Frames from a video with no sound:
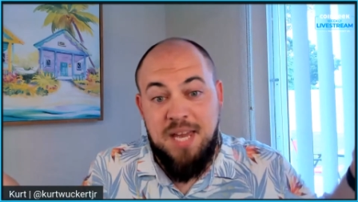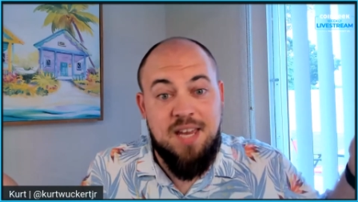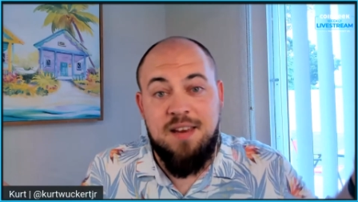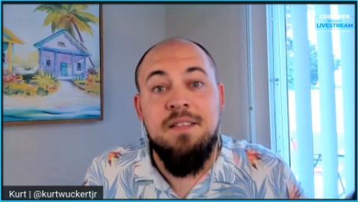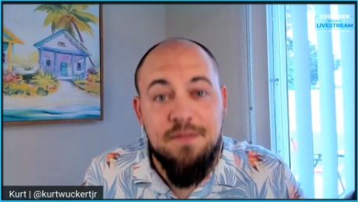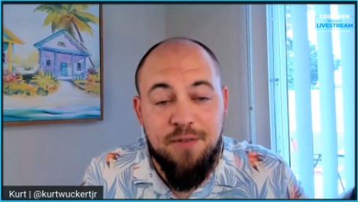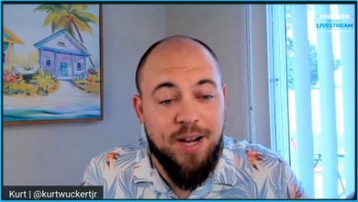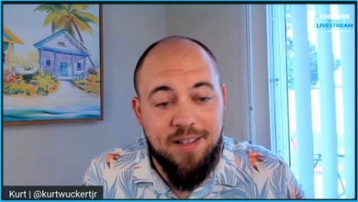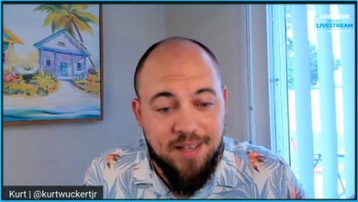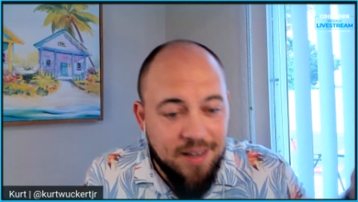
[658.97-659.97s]
me,
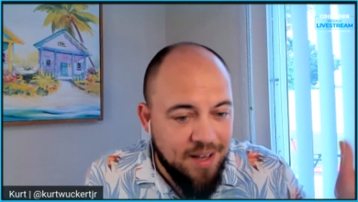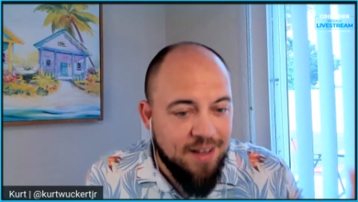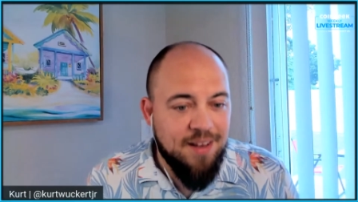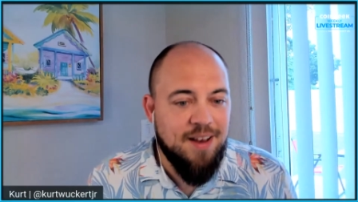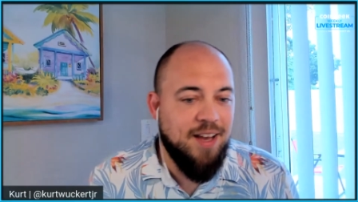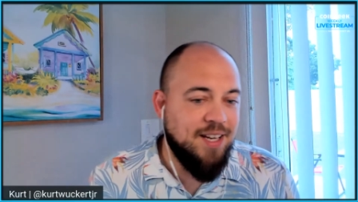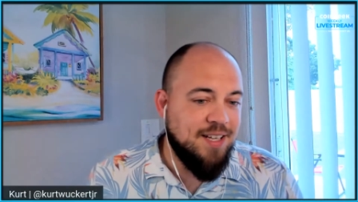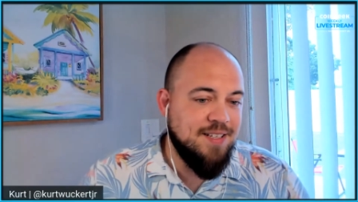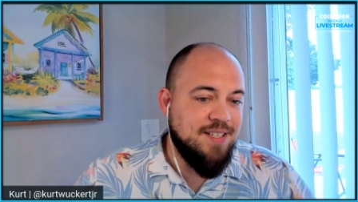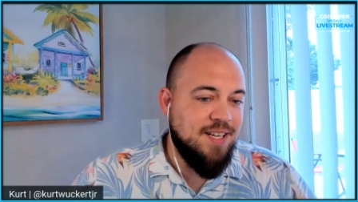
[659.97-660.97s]
frankly.
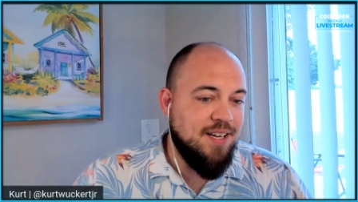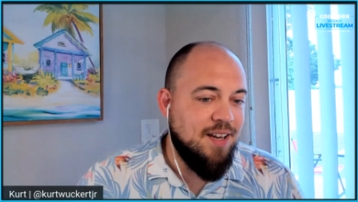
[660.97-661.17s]
You get to